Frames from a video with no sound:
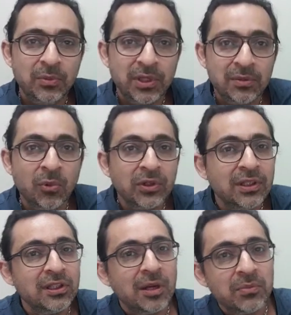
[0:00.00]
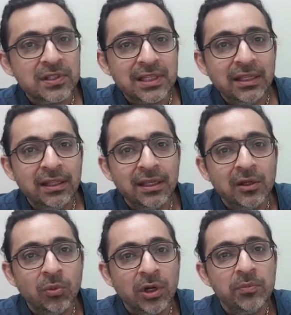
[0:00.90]
But more than the numbers, I think
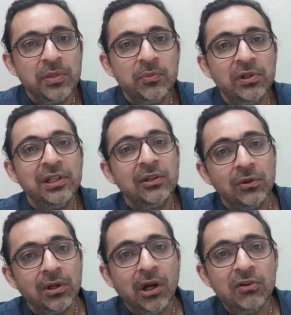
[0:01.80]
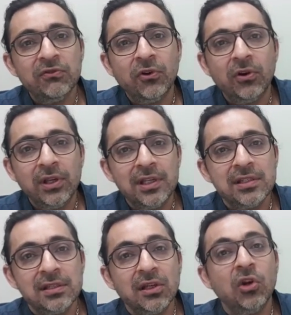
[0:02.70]
what people need to look out for
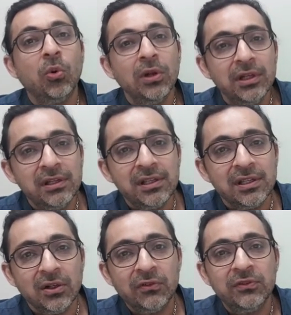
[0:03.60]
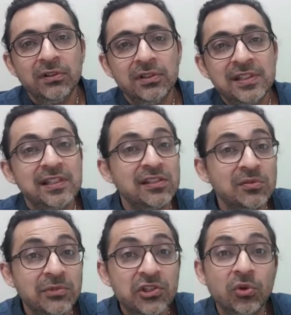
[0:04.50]
is the quality of the
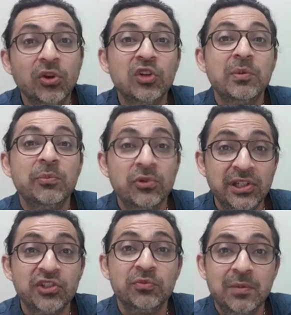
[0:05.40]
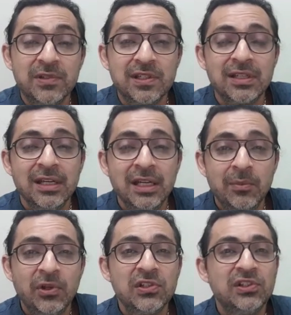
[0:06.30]
system that you're going to be putting in your premises.
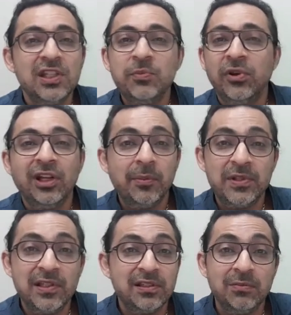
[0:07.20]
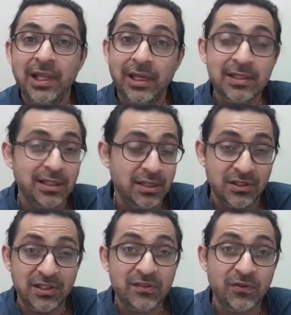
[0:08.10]
Because just putting up a system, like I said,
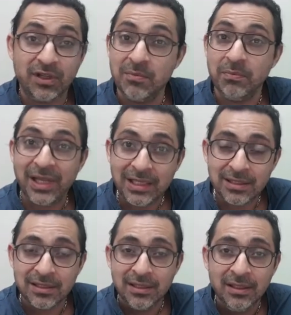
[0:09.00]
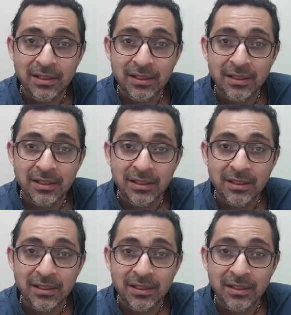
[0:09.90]
just for compliance,